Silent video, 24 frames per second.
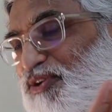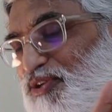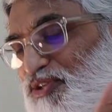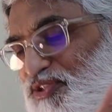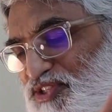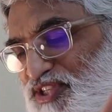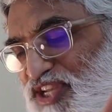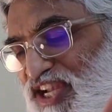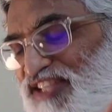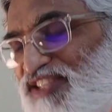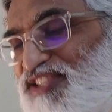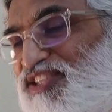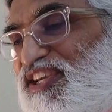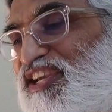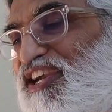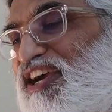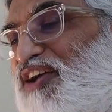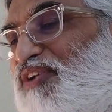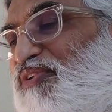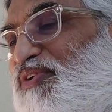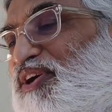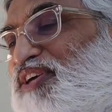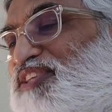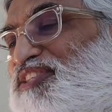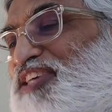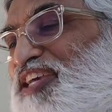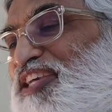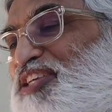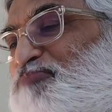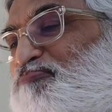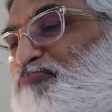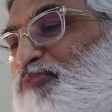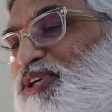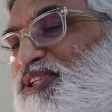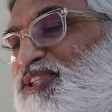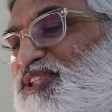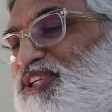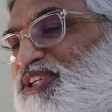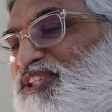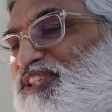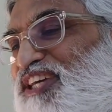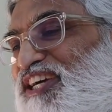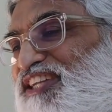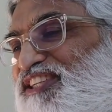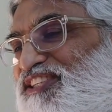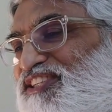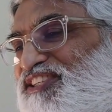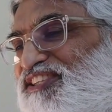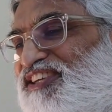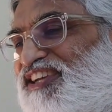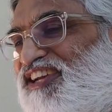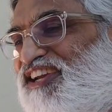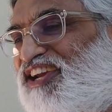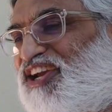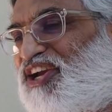Sanjaya was expecting that